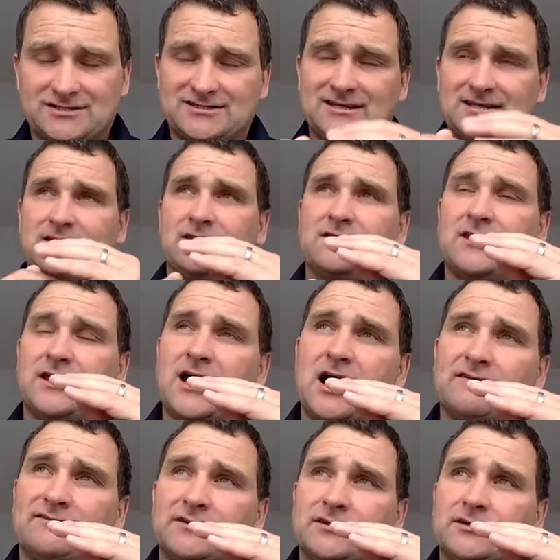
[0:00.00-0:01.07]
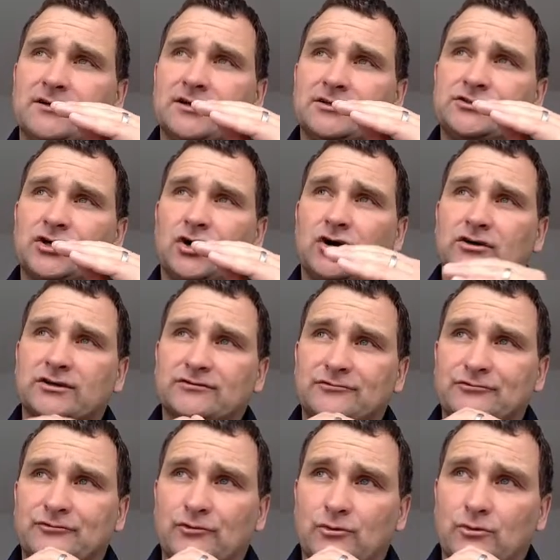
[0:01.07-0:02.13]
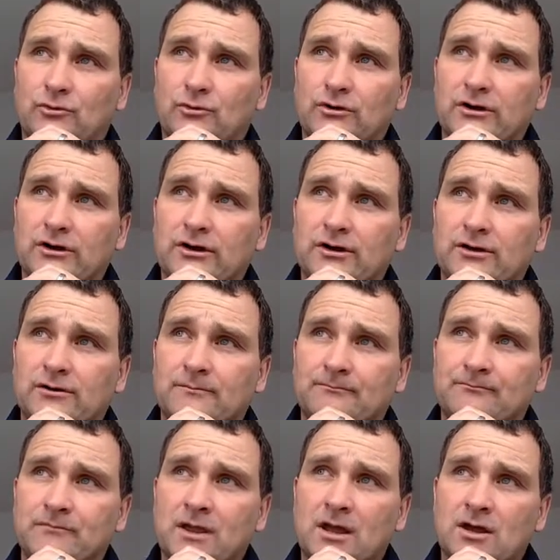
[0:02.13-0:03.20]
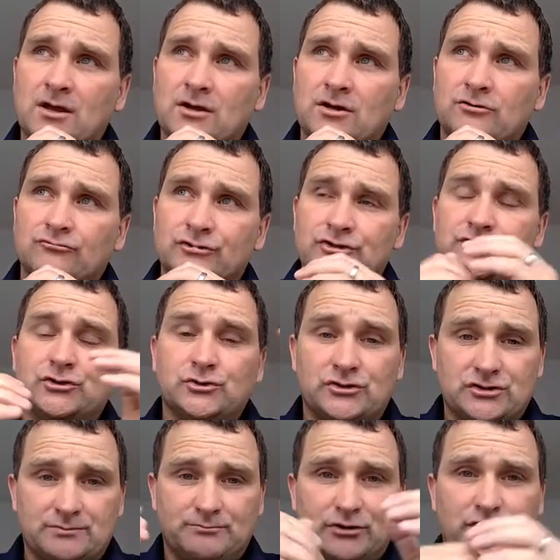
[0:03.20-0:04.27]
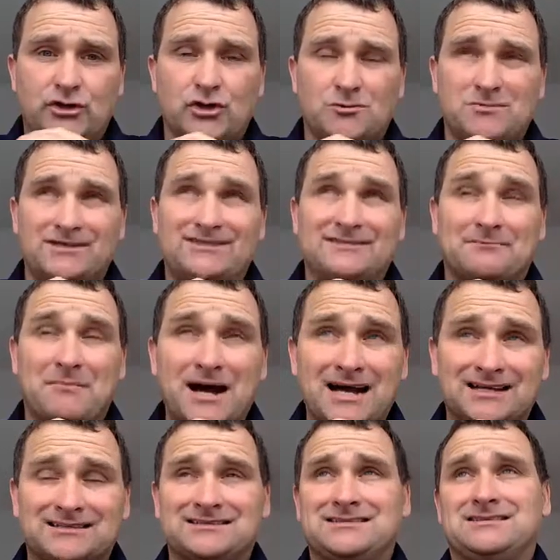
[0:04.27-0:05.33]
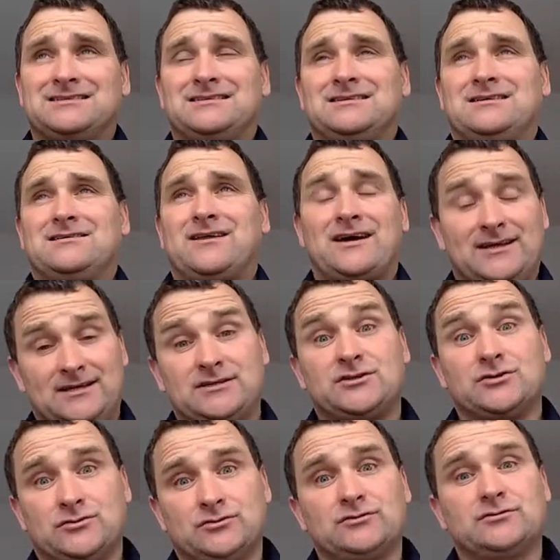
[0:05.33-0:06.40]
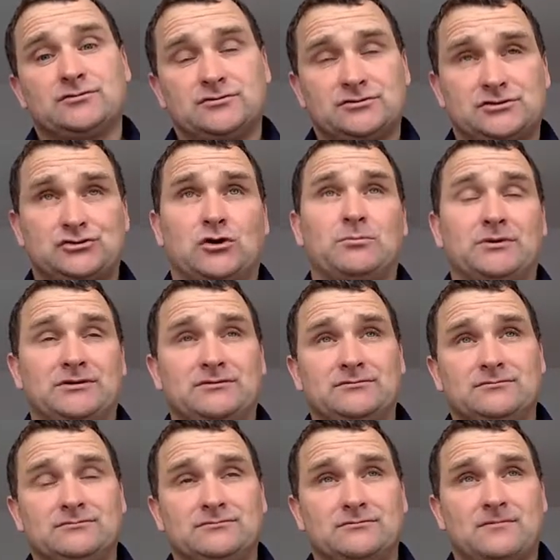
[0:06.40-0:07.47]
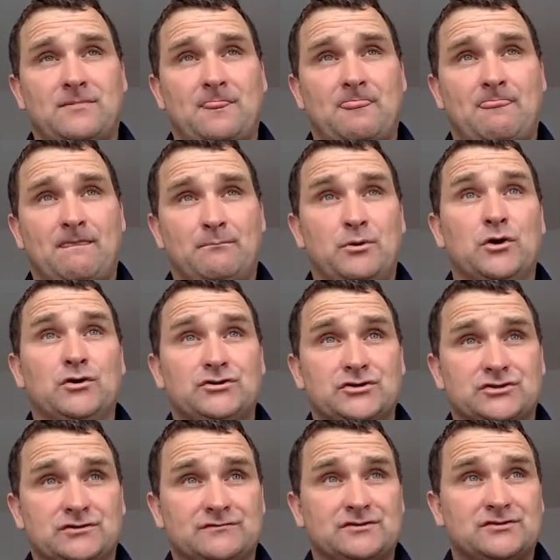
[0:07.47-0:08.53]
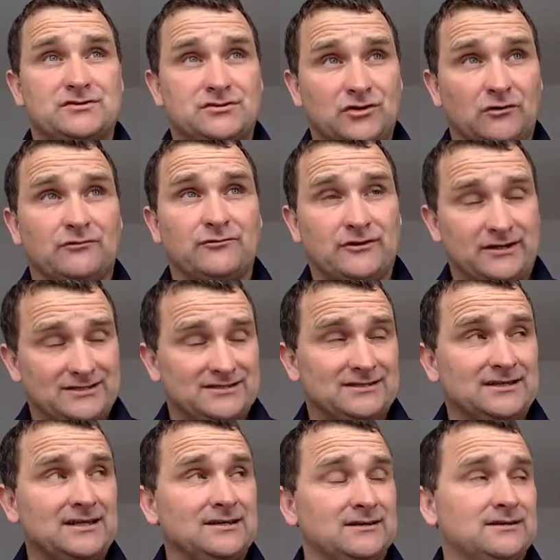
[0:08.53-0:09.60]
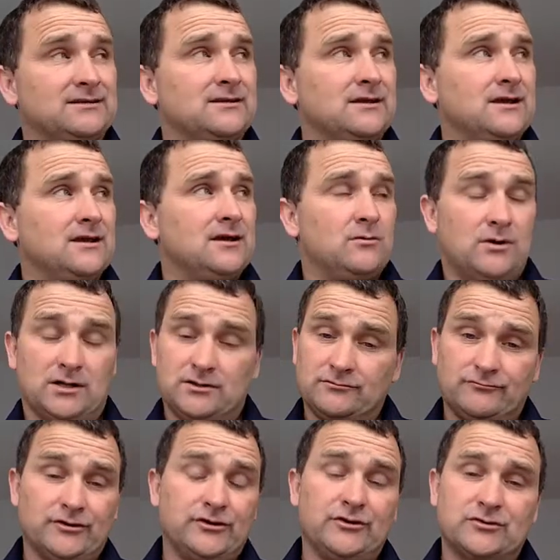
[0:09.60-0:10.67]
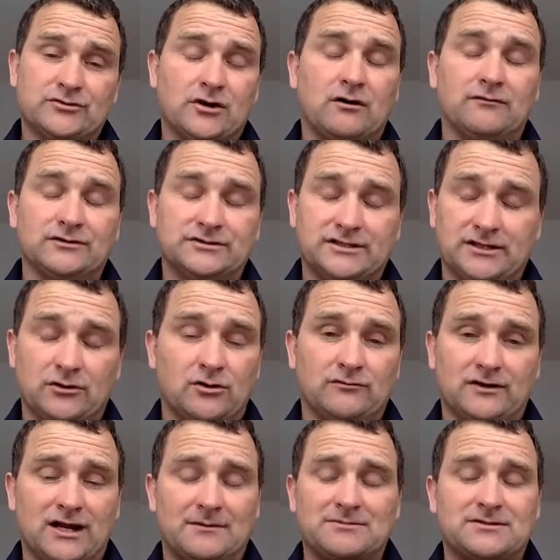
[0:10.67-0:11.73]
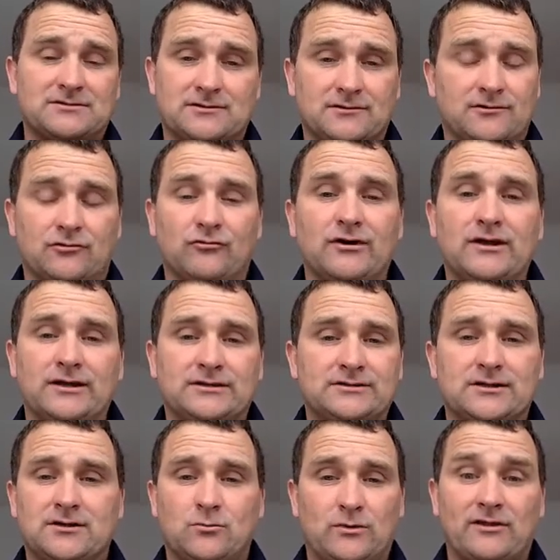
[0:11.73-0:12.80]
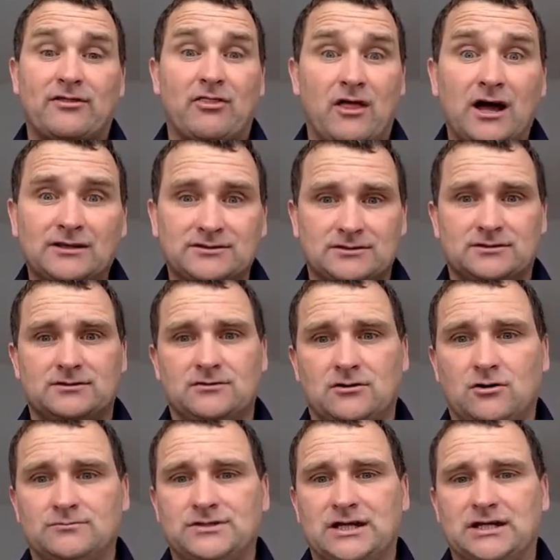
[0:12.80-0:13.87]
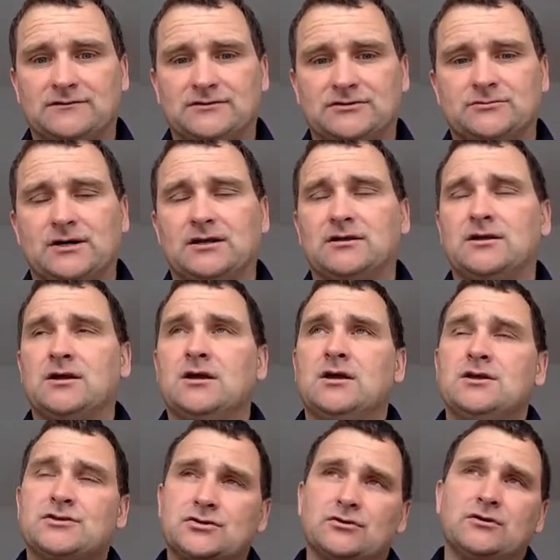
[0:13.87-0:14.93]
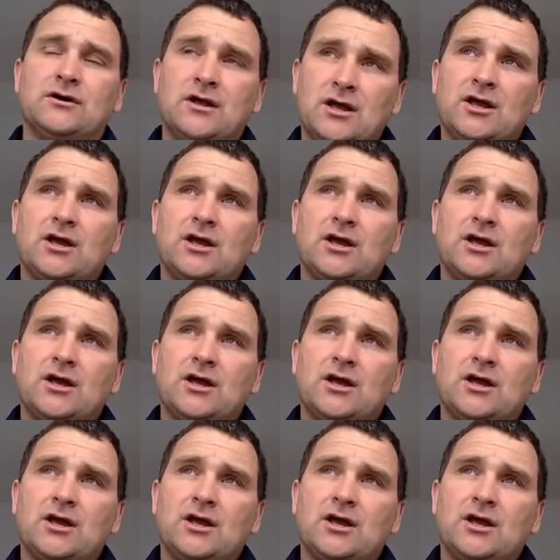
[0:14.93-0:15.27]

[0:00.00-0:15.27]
and see that they have a target for reduced procurement demand. That is, stopping the purchase of stuff that isn't needed. Well, reuse obviously overlaps great with that objective as well. So